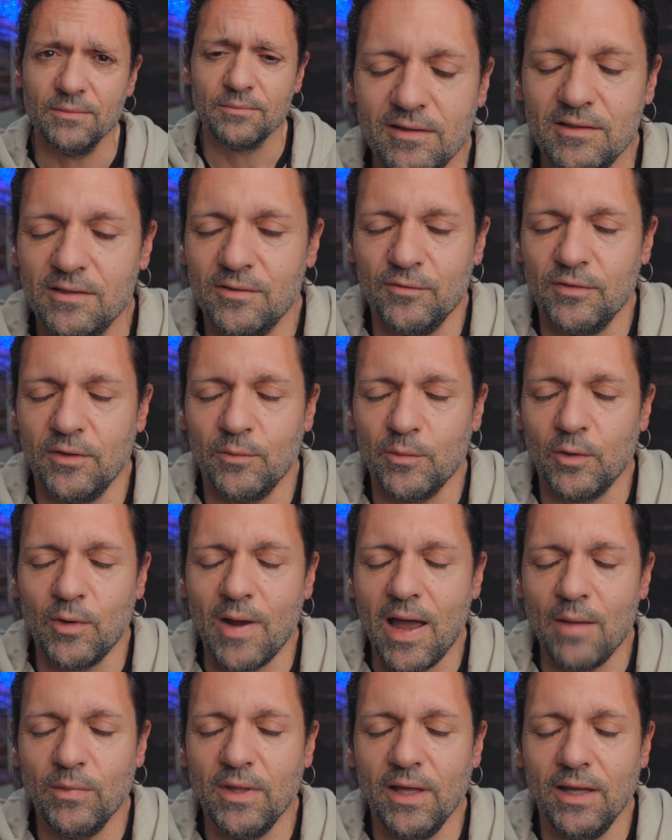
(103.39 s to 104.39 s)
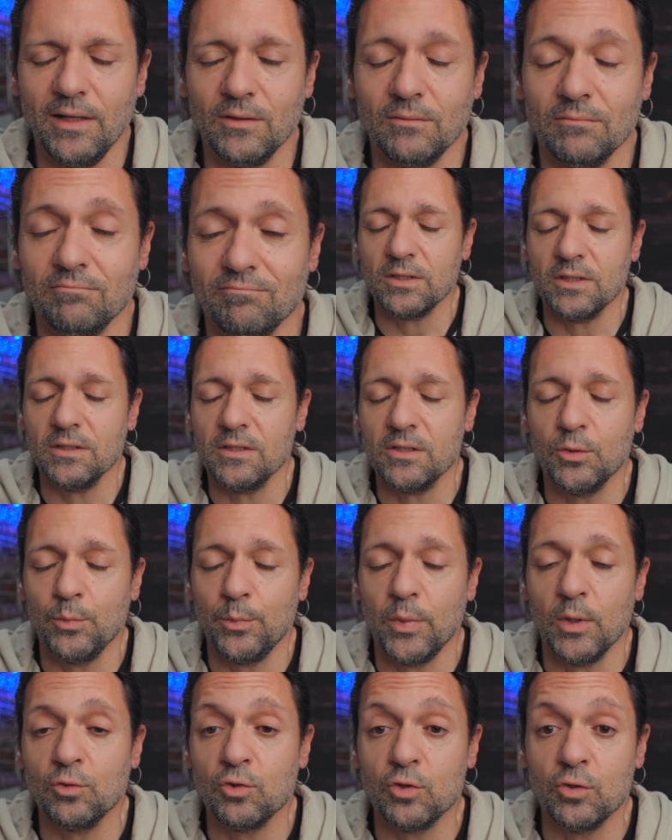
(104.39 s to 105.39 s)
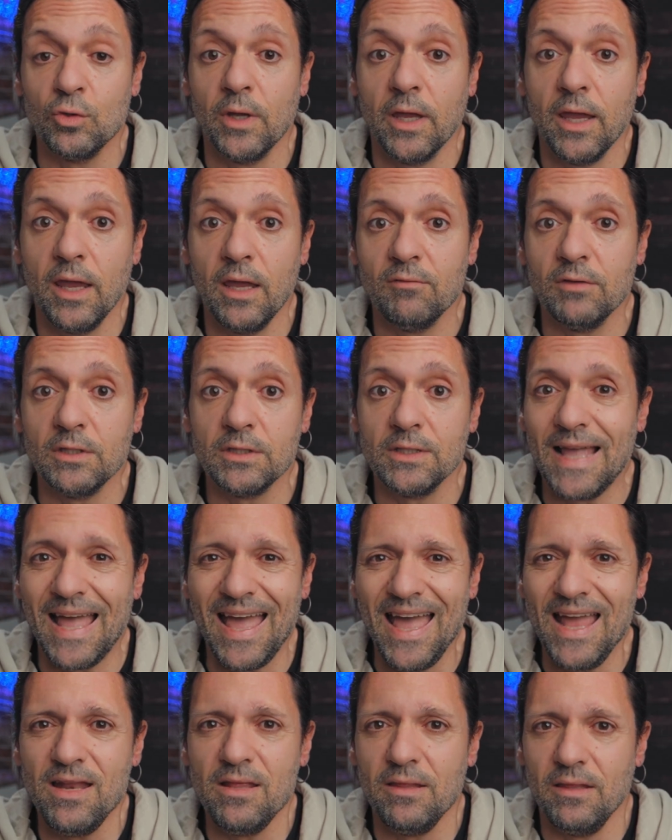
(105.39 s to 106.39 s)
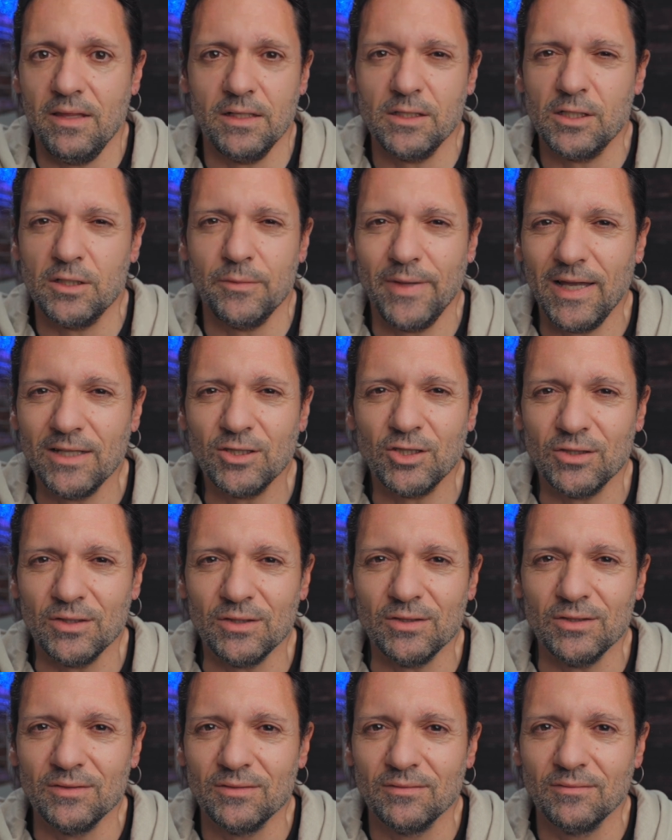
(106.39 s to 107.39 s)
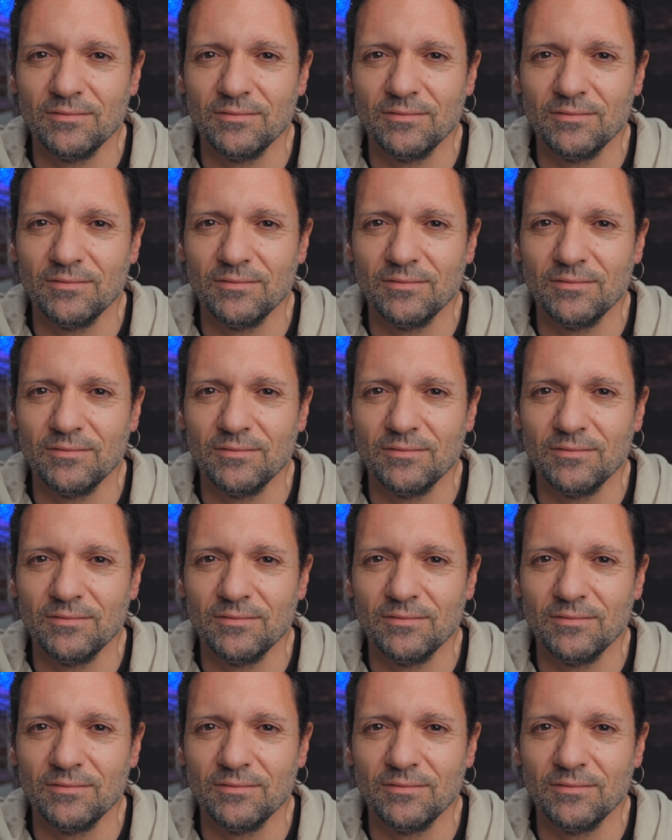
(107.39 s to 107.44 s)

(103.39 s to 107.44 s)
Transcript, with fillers: This firmware update wasn't supposed to give us anything special,